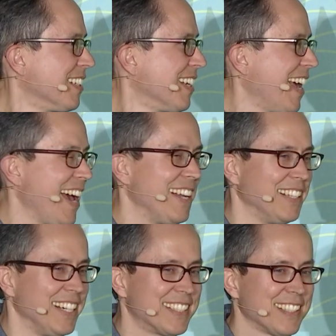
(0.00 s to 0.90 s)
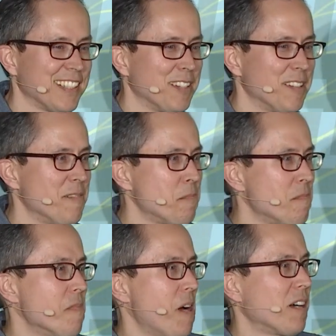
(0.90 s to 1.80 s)
And
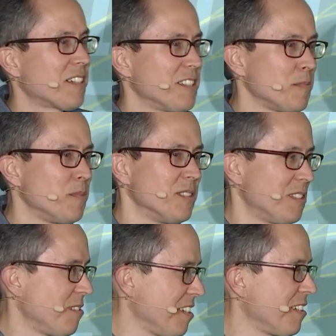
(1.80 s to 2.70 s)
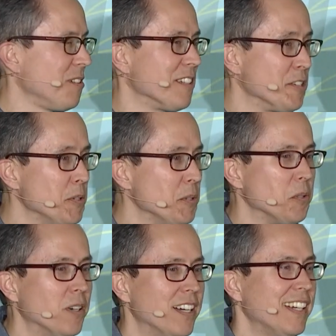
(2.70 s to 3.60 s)
our customers, including
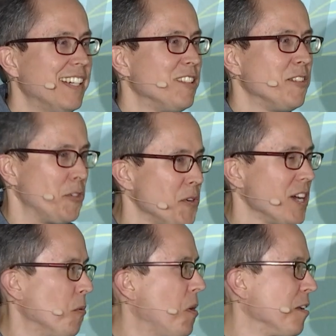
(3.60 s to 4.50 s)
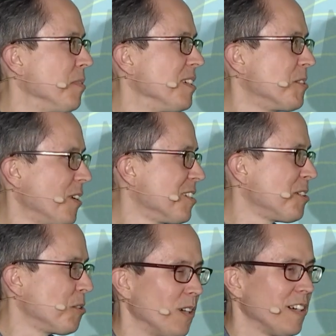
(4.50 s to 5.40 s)
you, do not want to be stressed
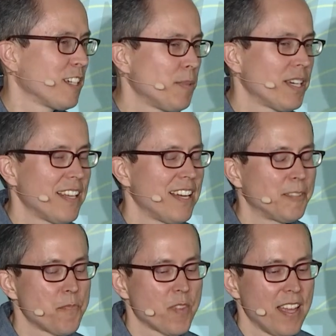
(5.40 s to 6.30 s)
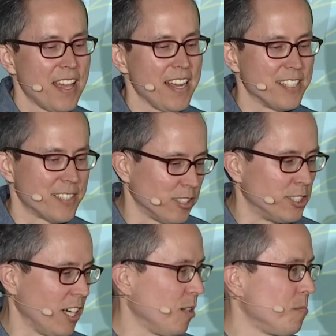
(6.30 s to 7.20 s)
or worrying about that. And it's our
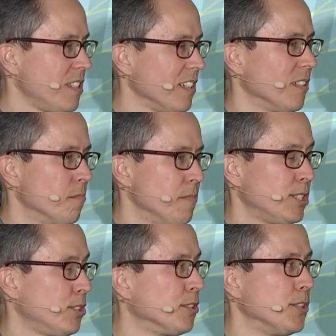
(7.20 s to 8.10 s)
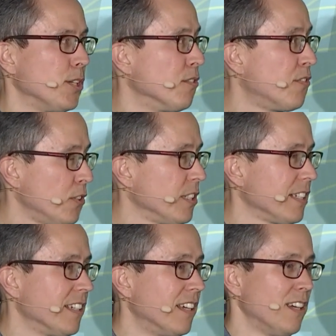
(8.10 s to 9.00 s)
job to make sure you know fully